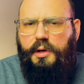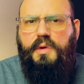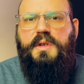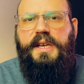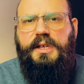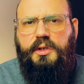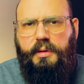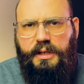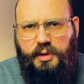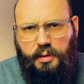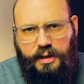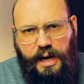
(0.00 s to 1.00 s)
Use
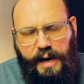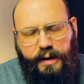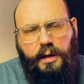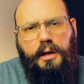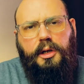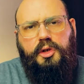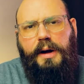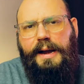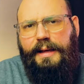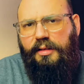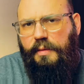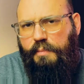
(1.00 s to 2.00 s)
history as your guide.
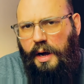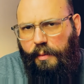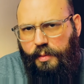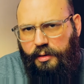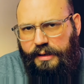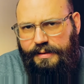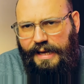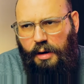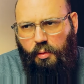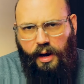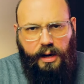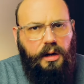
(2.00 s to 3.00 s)
Try to get some probabilities
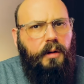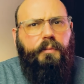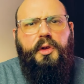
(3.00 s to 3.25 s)
that way.